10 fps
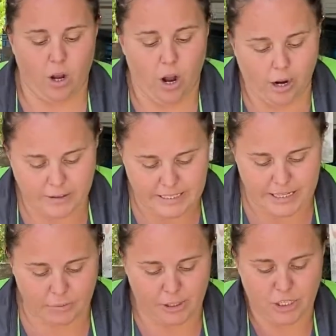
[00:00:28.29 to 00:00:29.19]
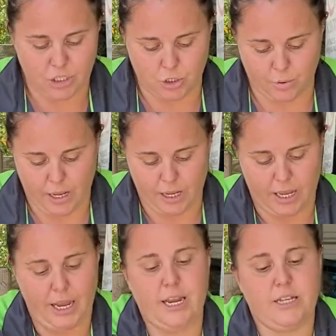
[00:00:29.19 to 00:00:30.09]
I always say when you're doing
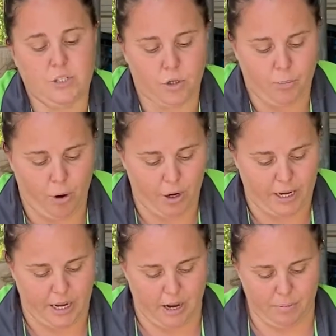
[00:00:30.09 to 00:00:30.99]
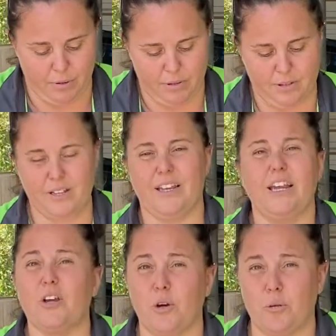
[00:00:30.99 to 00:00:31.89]
any sort of potting up,
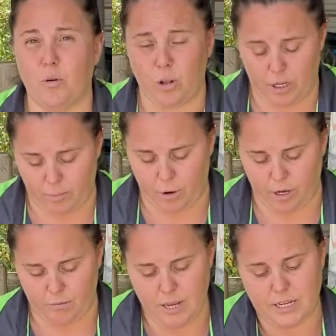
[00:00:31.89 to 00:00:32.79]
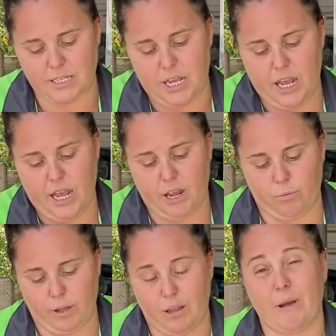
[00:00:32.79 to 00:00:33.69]
get a good quality potting mix. It
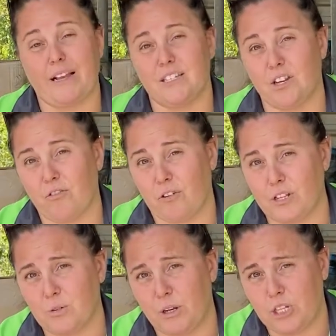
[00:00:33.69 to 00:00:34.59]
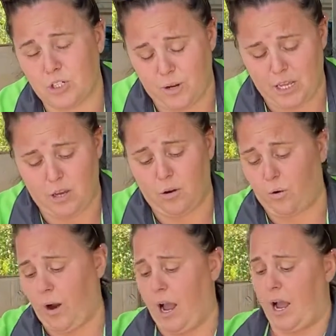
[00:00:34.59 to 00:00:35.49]
really makes a difference when you're doing
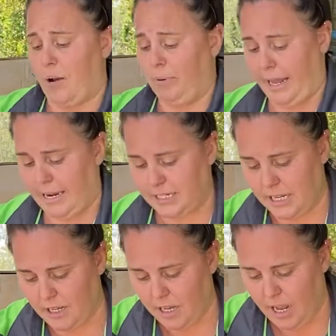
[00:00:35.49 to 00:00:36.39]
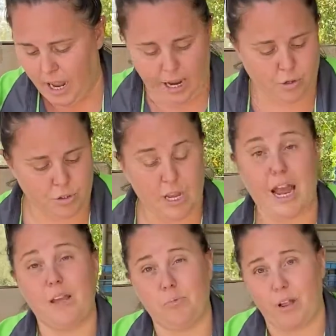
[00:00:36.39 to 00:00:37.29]
your planting, and also
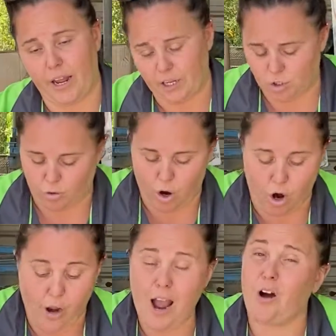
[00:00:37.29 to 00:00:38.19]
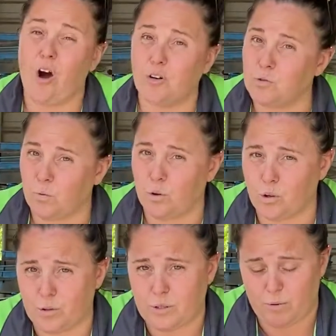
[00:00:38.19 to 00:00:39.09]
how your plants grow, how it holds
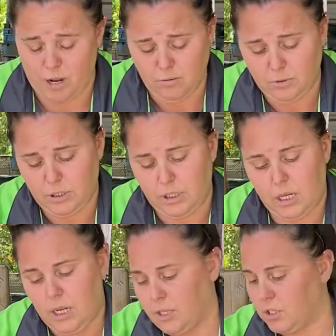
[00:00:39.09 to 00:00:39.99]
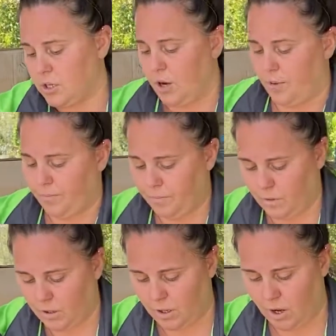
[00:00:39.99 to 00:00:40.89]
water as well. So
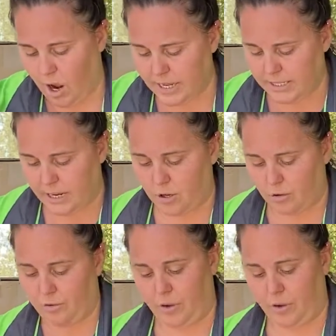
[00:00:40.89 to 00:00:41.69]
I start